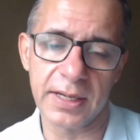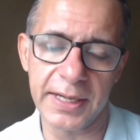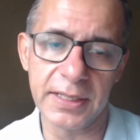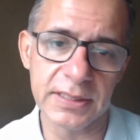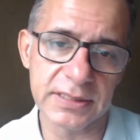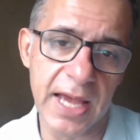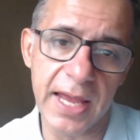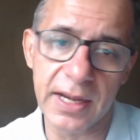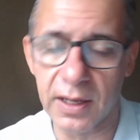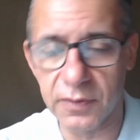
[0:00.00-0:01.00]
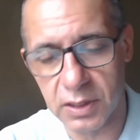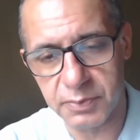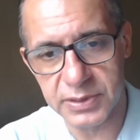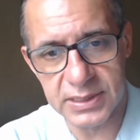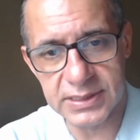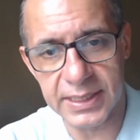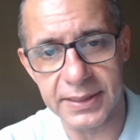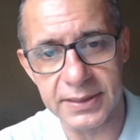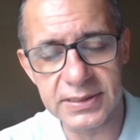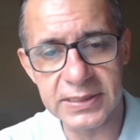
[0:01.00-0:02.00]
leaders and other business
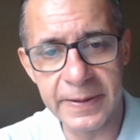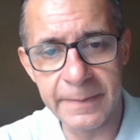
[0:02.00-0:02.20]
leaders?